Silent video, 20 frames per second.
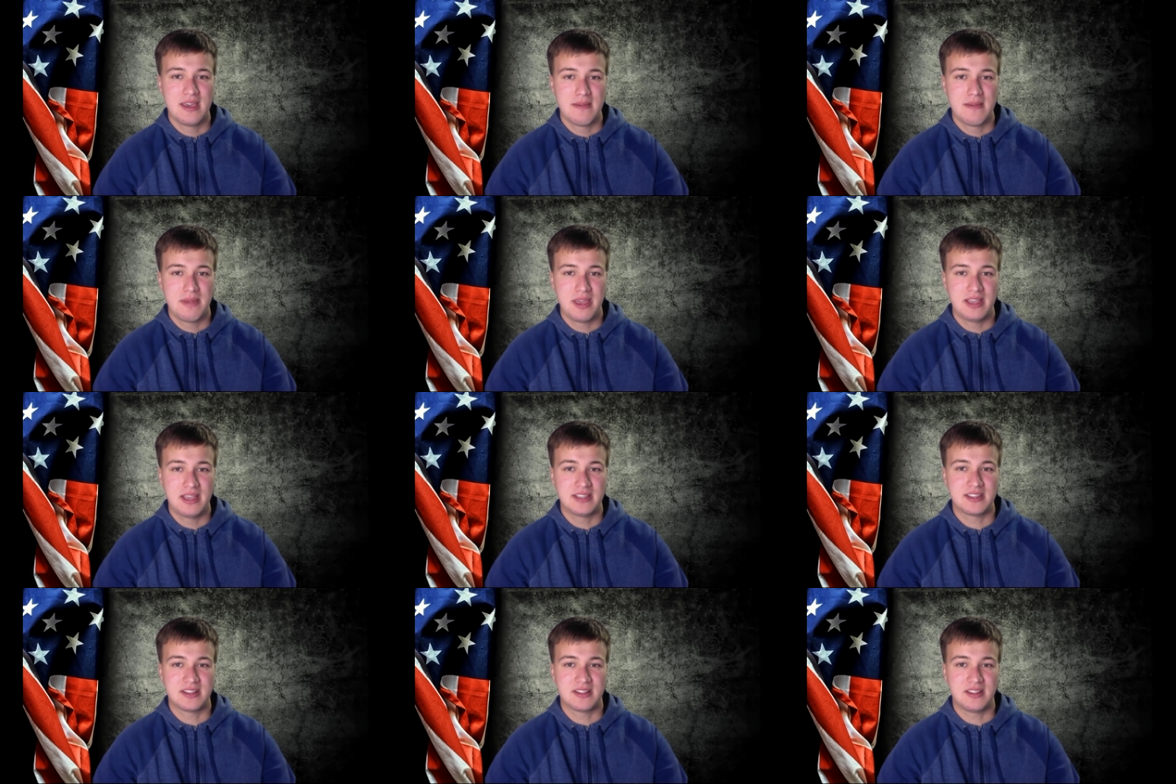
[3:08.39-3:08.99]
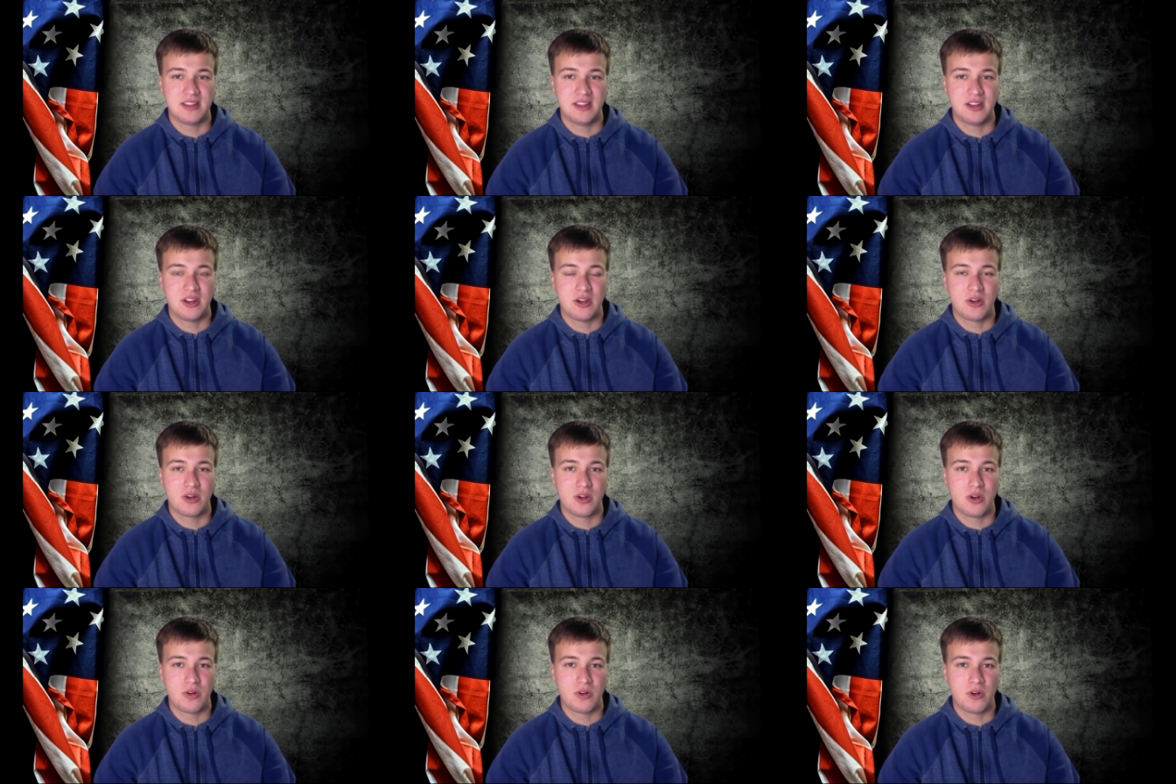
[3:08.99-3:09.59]
basically, you know,
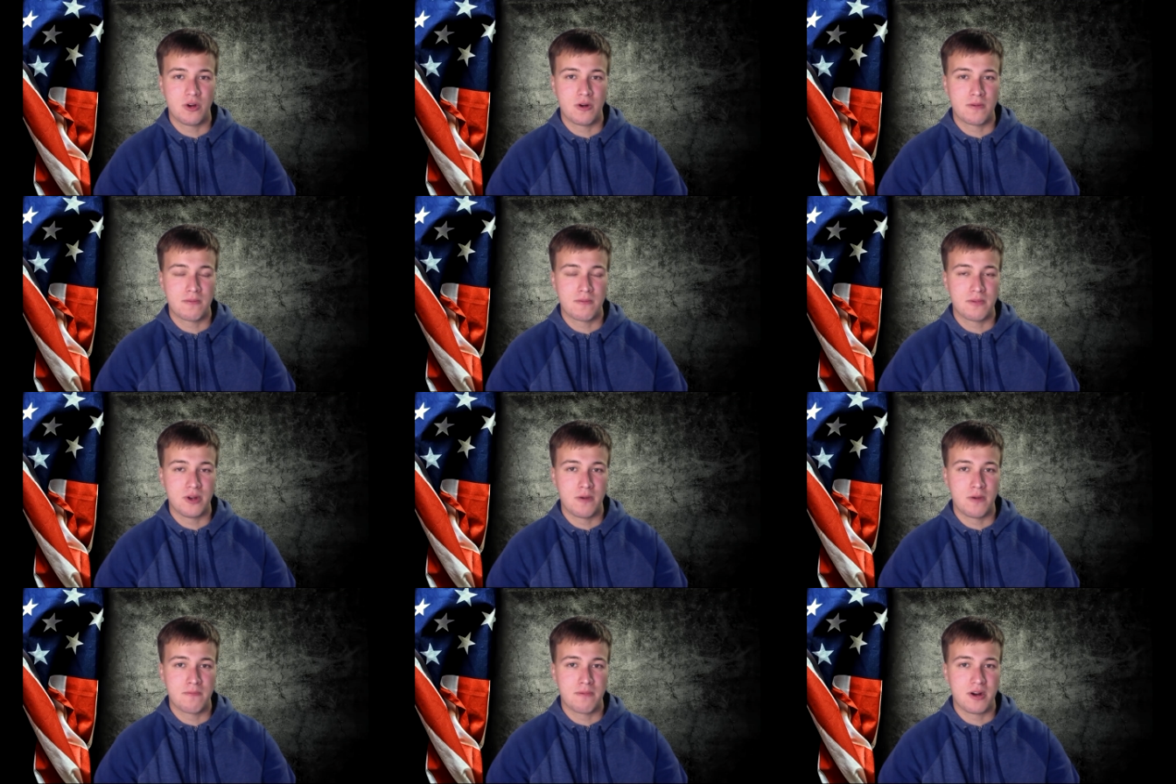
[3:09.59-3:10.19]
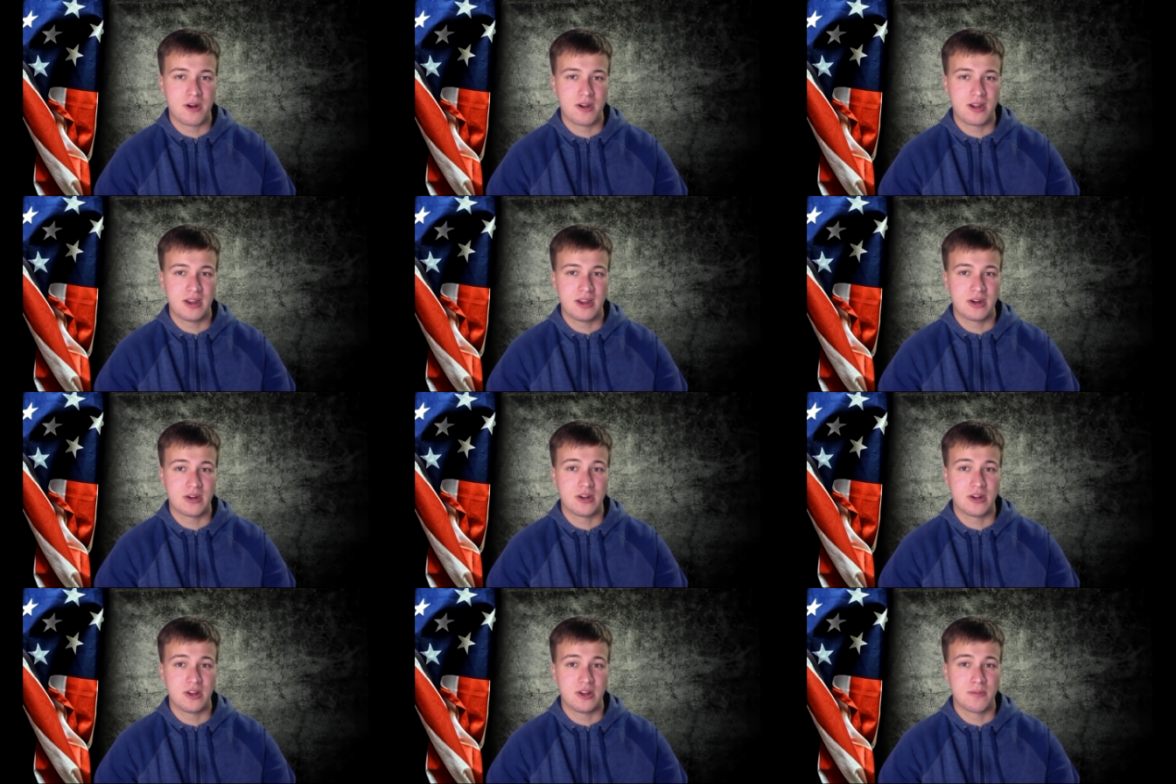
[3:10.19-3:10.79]
go no, no party
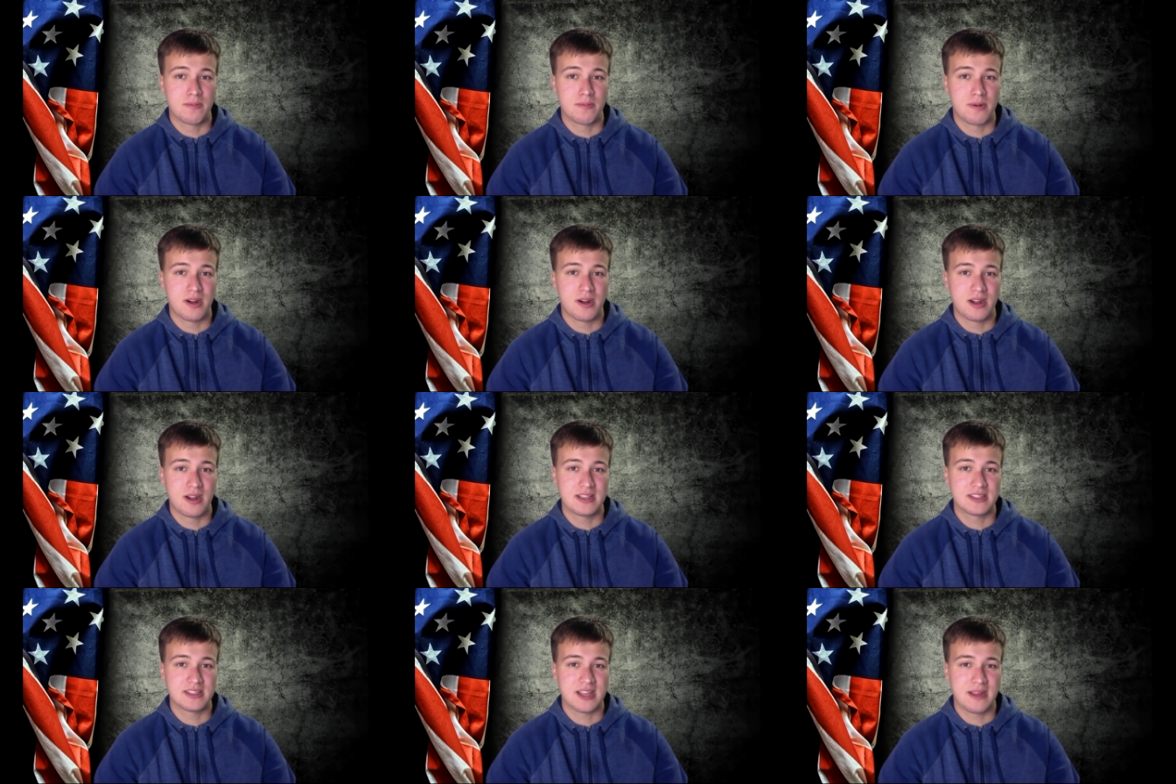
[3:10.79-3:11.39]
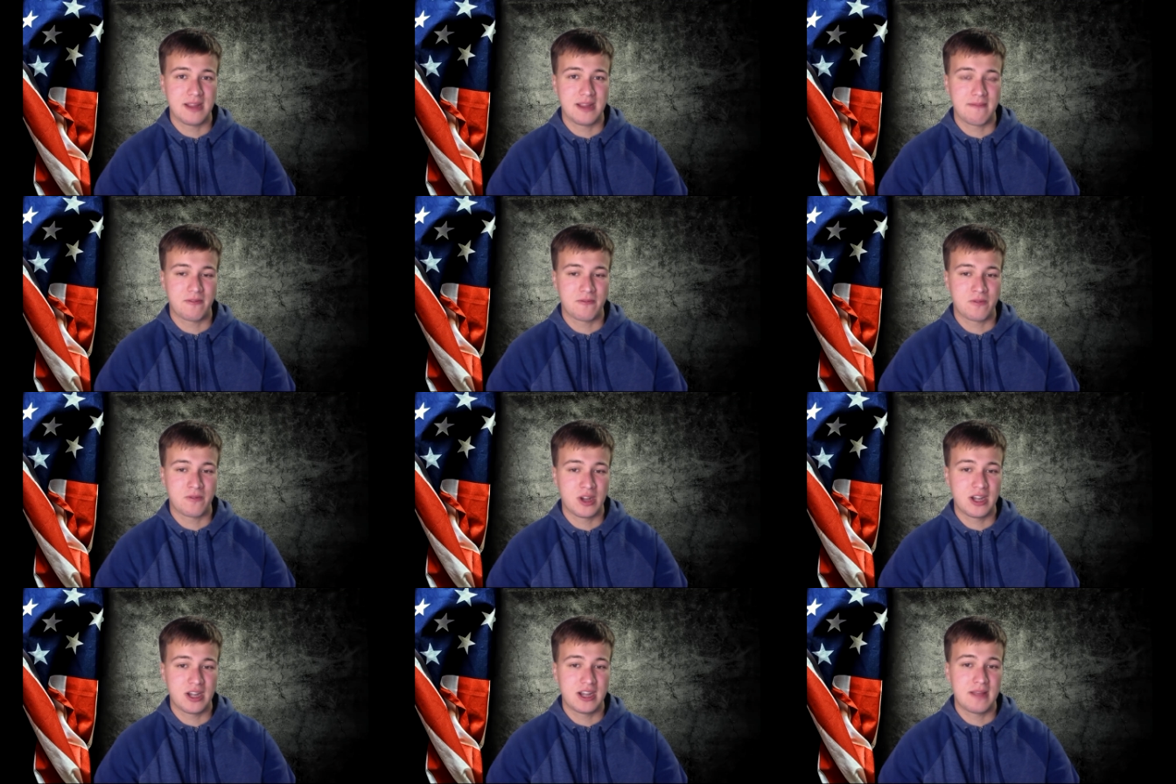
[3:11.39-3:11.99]
or new party. It's time for
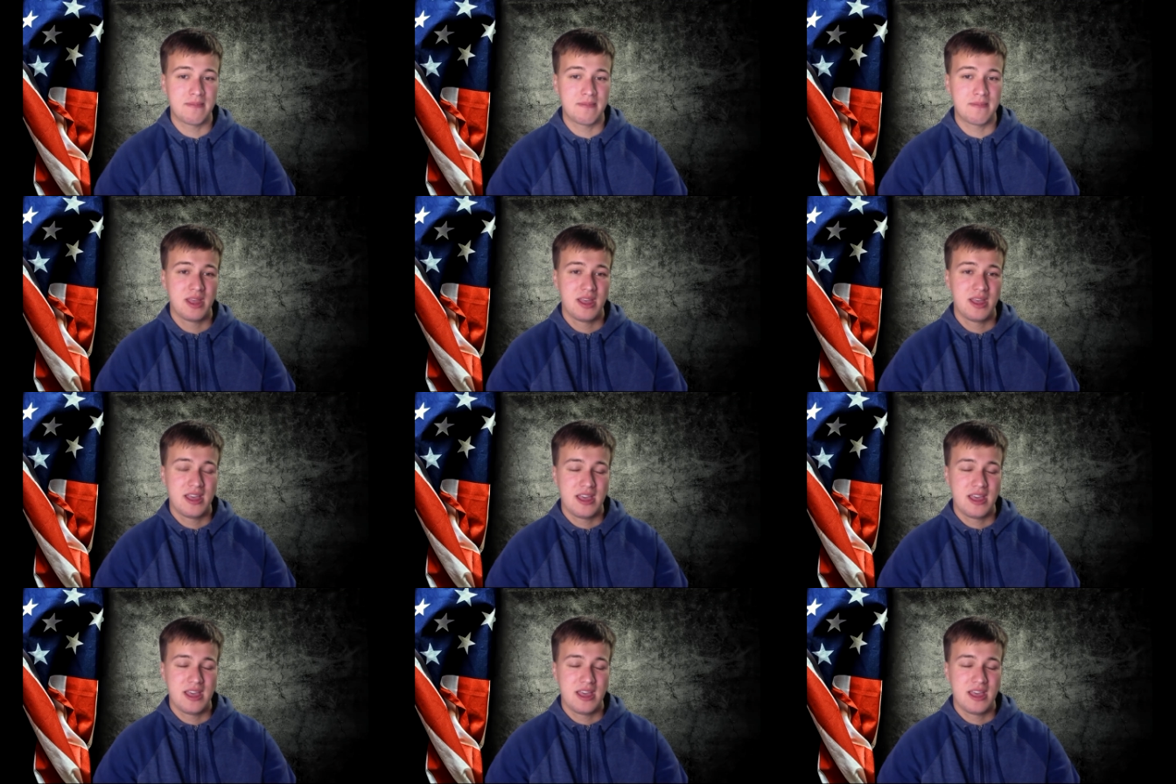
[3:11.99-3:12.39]
freedom.